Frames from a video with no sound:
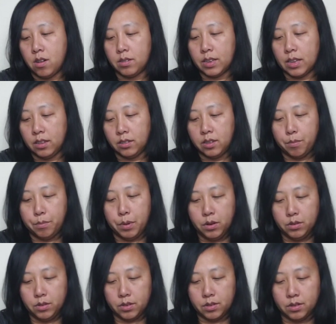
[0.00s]
I looked up
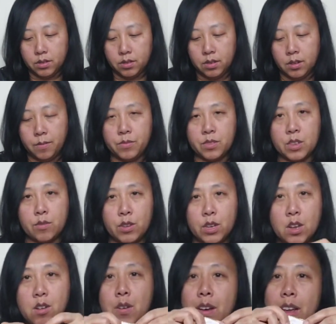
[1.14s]
Postal. So if you know,
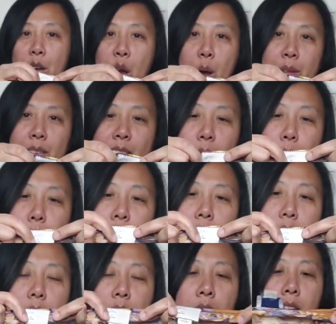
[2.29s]
go ahead and comment down below.
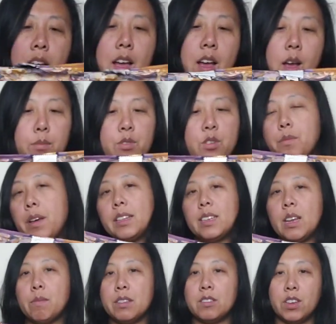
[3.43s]
I'm sure by the time
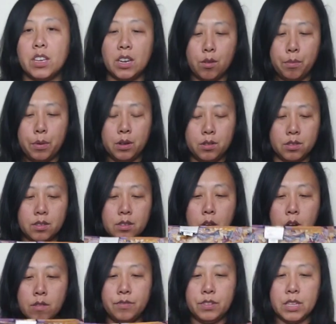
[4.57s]
this video posts,
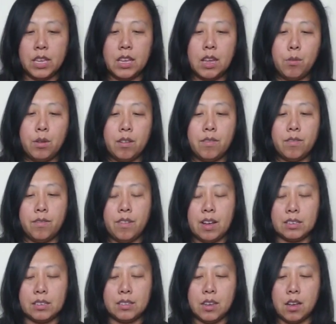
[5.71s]
hopefully I would have
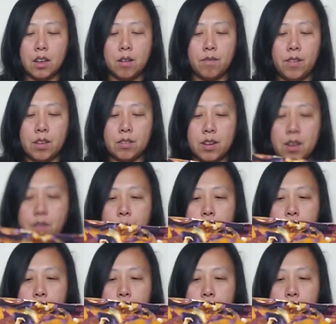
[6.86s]
find uh, found out